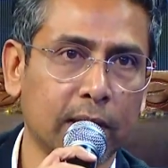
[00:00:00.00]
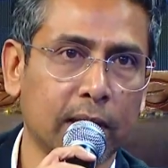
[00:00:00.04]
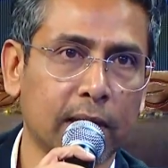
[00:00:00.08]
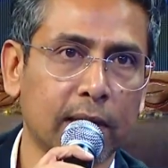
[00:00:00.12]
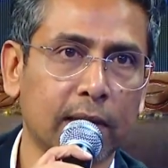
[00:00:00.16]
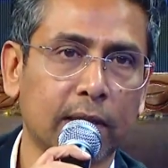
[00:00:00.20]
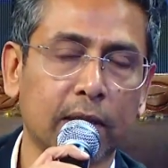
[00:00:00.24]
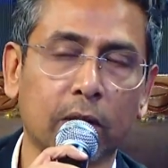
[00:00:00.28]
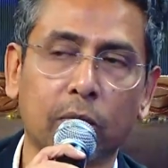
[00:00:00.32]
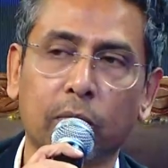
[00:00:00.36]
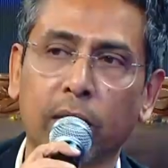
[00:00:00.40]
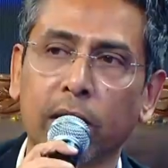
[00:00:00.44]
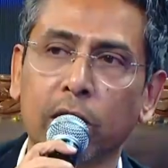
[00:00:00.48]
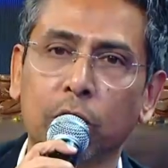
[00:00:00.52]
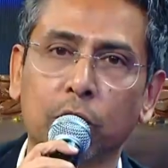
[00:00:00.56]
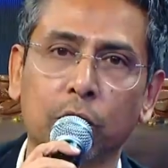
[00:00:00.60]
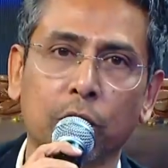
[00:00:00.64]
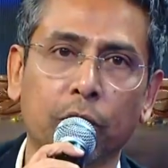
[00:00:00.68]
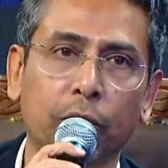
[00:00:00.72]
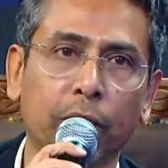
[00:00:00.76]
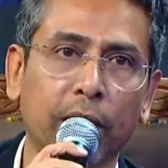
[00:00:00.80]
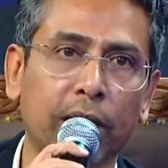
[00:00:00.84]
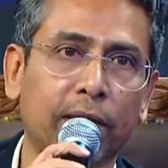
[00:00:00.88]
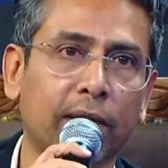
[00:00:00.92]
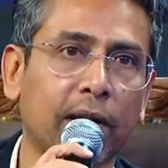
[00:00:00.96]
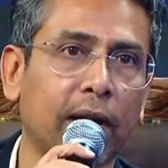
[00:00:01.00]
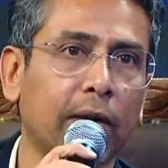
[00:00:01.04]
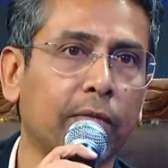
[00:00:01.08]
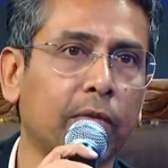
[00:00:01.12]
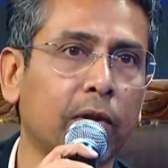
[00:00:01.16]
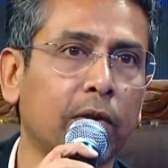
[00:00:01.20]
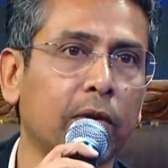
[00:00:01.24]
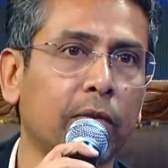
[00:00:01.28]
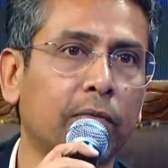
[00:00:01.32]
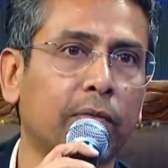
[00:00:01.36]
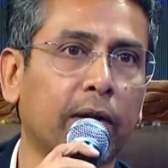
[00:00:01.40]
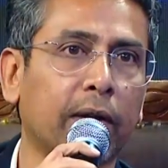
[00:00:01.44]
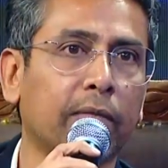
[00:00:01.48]
And I said, why should we
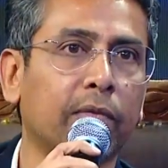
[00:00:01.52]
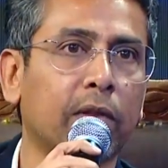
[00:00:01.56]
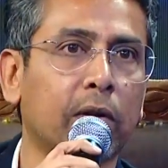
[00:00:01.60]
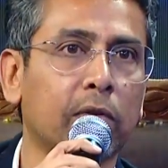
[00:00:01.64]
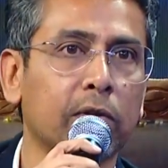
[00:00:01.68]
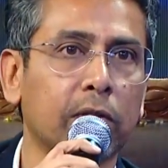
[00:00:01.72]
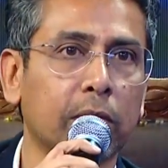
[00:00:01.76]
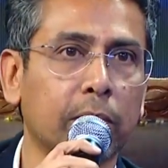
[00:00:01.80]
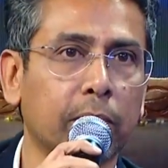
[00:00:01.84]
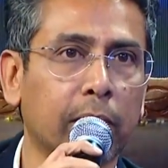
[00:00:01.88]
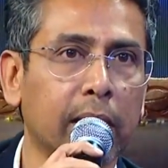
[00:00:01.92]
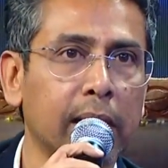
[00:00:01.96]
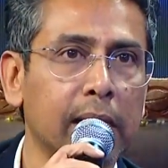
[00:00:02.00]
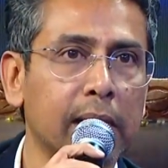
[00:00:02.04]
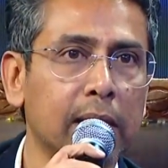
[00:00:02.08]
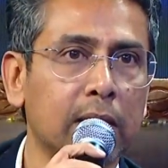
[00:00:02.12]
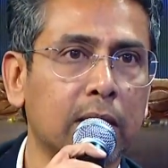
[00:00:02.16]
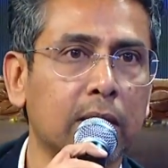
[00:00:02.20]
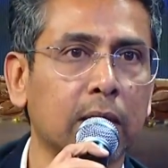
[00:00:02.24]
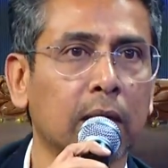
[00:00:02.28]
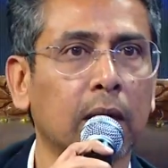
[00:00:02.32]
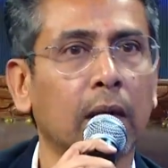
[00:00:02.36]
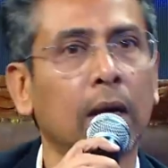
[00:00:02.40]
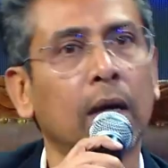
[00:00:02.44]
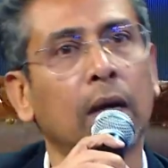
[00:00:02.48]
travel 5,000 miles